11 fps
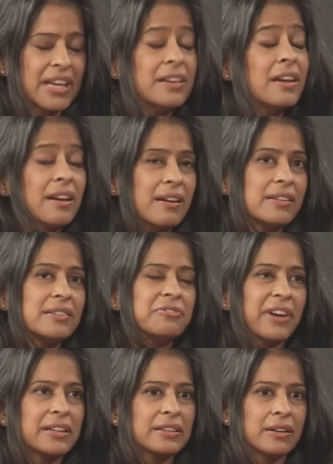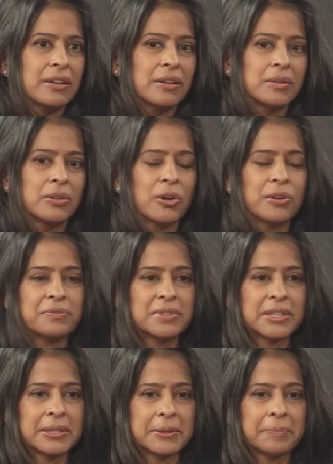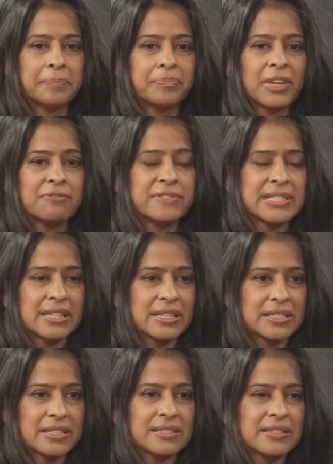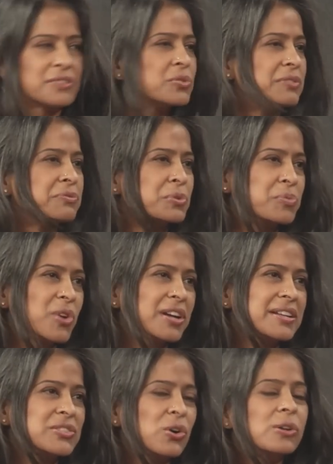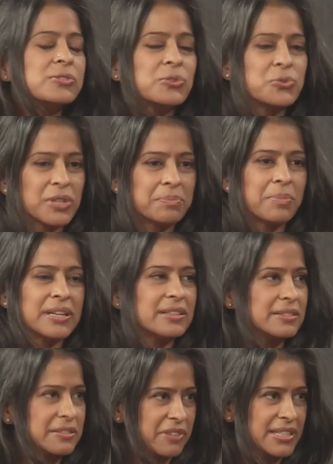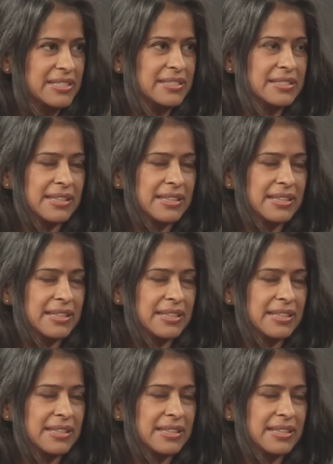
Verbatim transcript: Yeah, in fact, a lot of the facilities that treat food products also treat medical devices.